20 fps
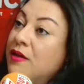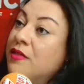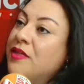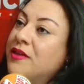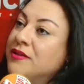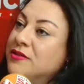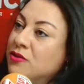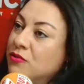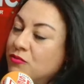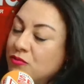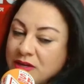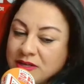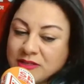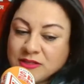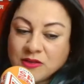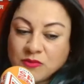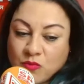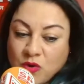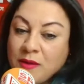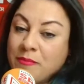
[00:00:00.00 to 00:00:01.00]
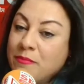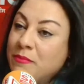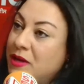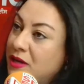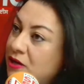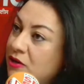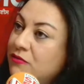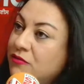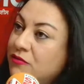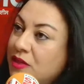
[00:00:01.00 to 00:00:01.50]
There's a reason why
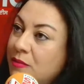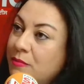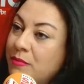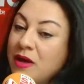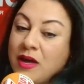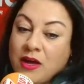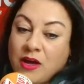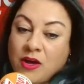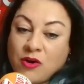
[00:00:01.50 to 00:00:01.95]
many of them